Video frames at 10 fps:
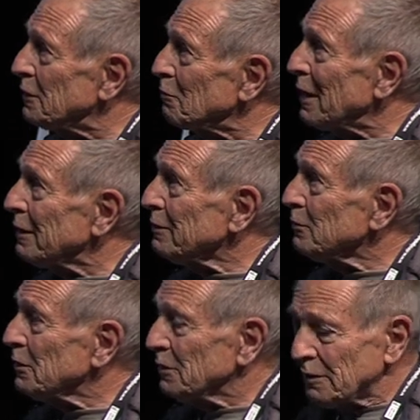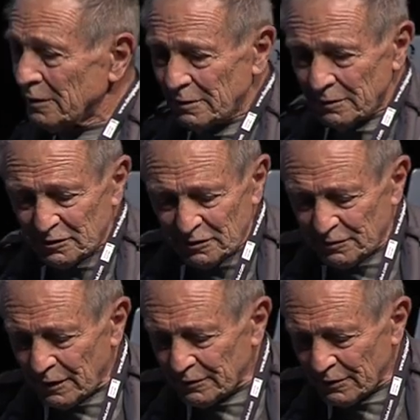the man with she
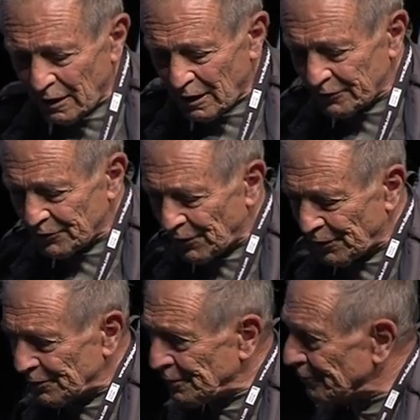found an iron rod.